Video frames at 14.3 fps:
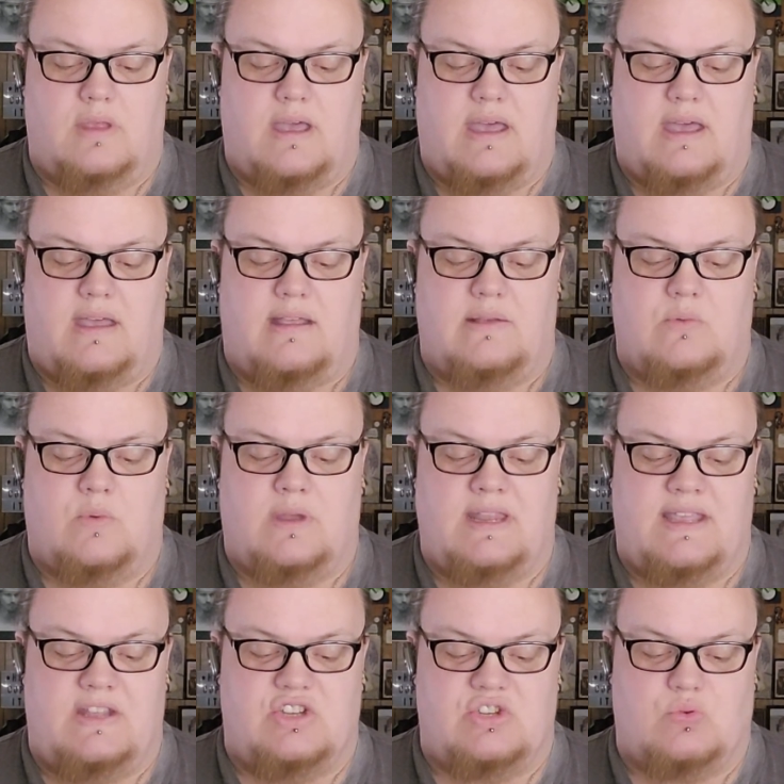1
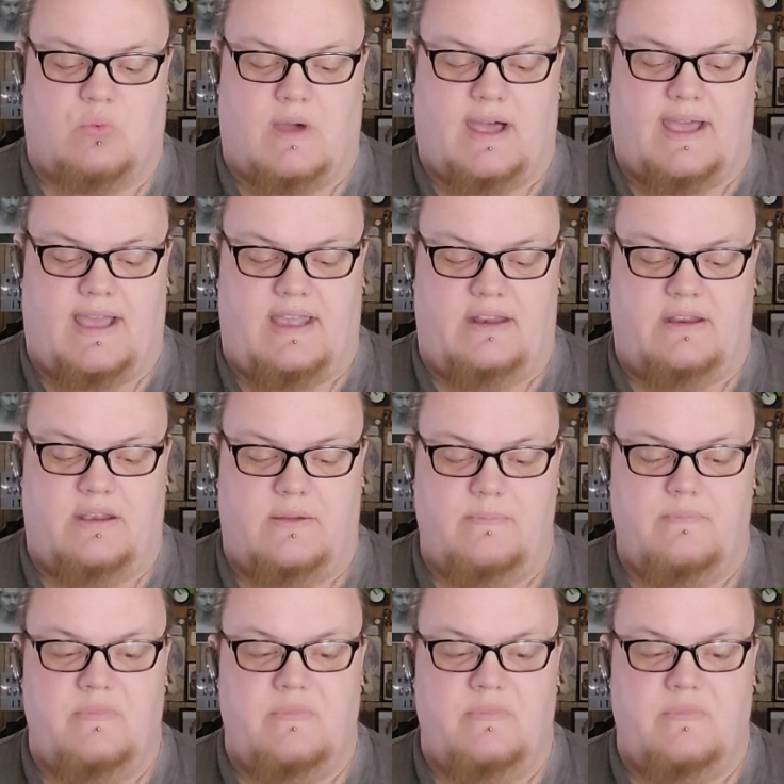inch wide,